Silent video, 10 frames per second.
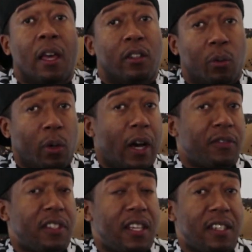So we'll have
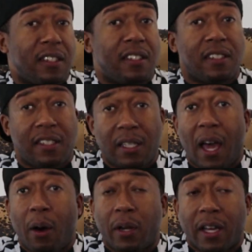to test this and see
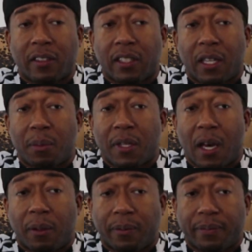how it actually comes
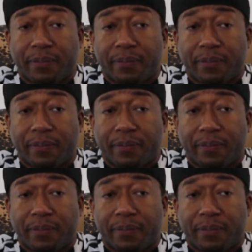out.